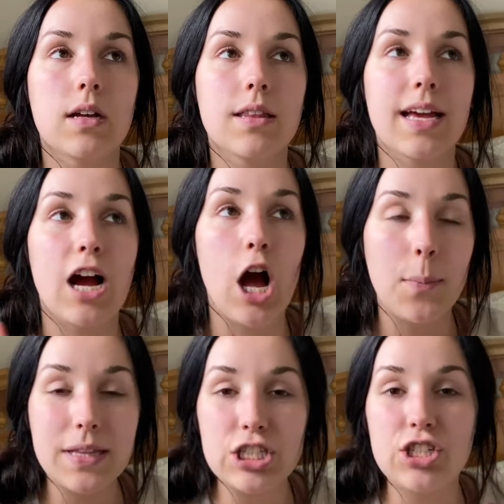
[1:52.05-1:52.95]
like
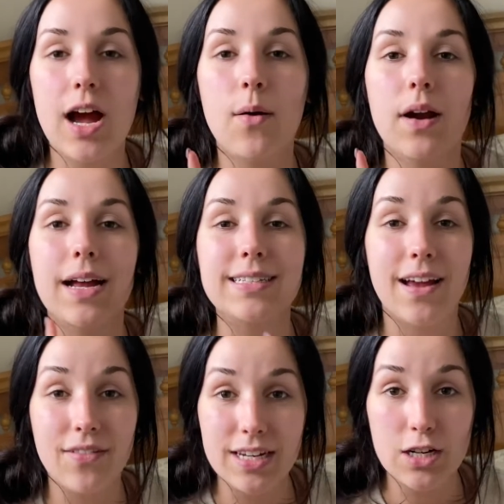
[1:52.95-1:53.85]
hop in the shower. I
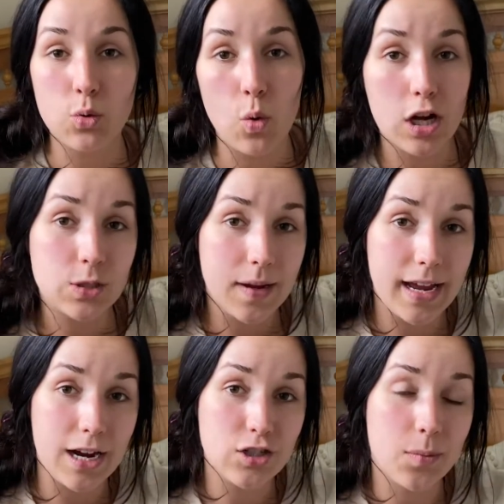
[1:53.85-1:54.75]
definitely need to wash my
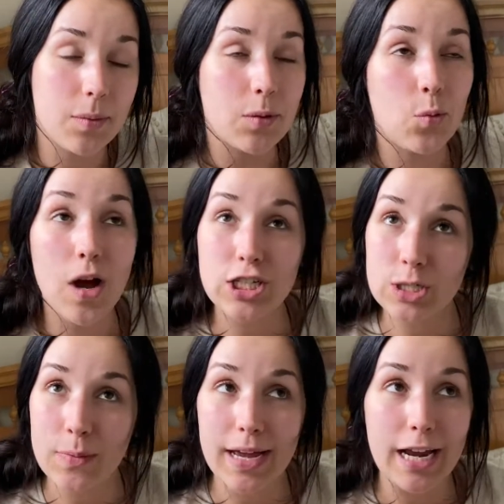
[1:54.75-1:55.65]
hair, so I'm going to be washing
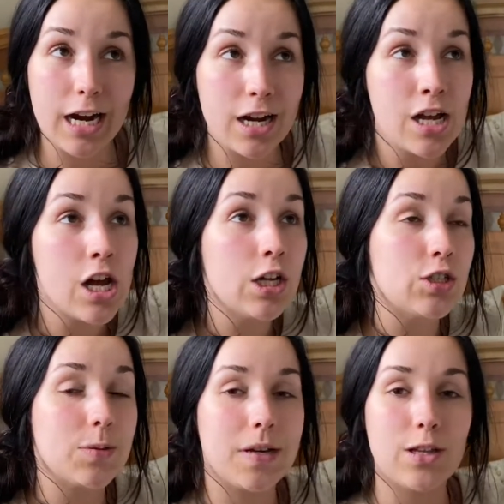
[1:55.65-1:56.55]
my hair,
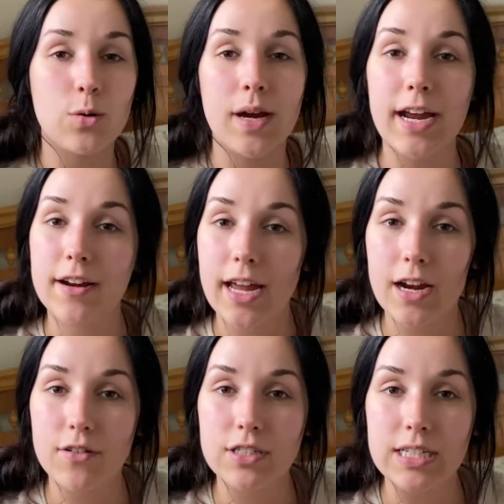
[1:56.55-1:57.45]
doing my little hair
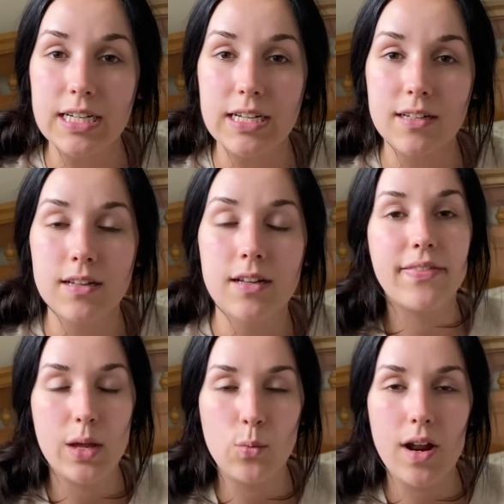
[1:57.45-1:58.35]
care routine.
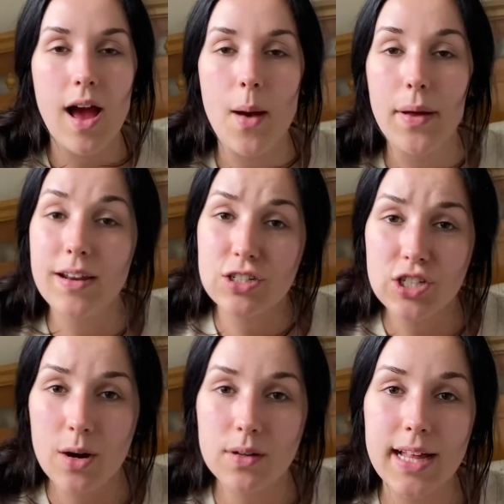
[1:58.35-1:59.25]
Then when I hop out of the
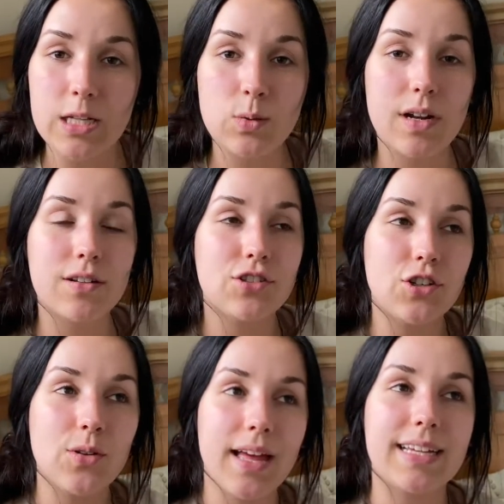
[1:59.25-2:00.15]
shower, that's when I'll
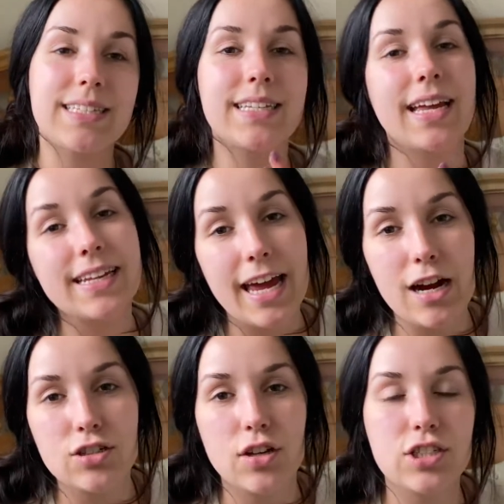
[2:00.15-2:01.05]
do like
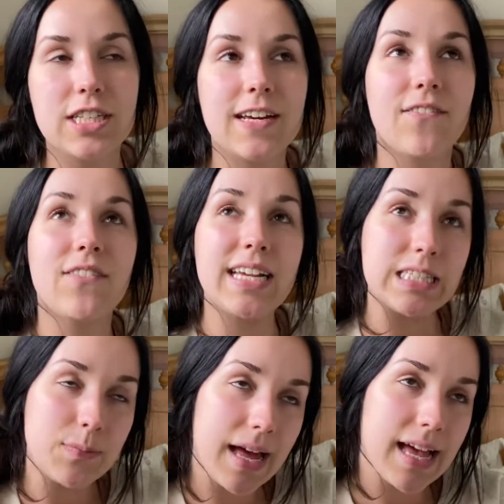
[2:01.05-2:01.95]
skincare. So I'll do like a
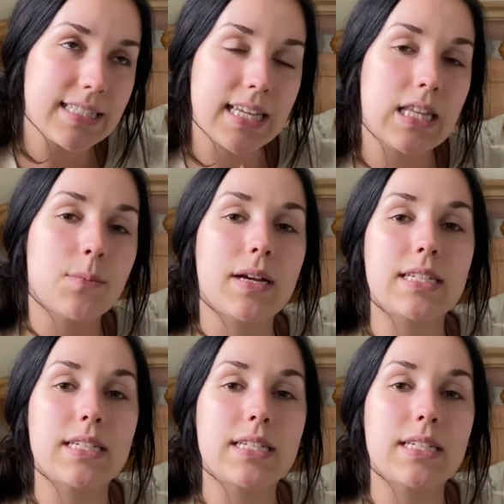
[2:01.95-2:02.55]
face mask and then my